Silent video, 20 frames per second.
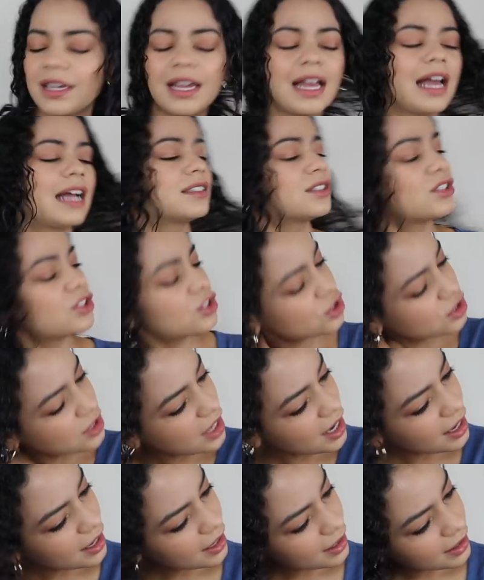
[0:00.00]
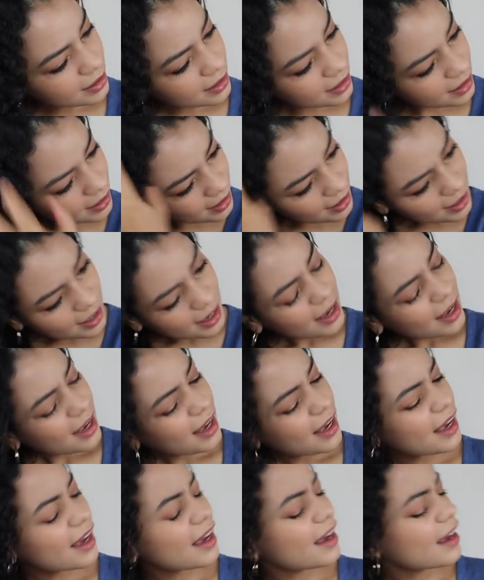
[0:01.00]
It adds shine
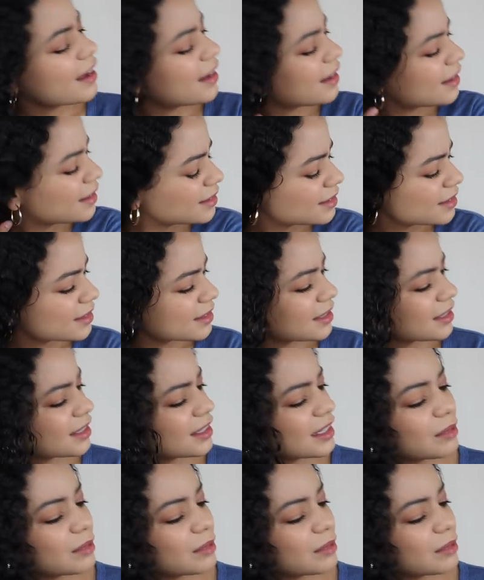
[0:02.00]
and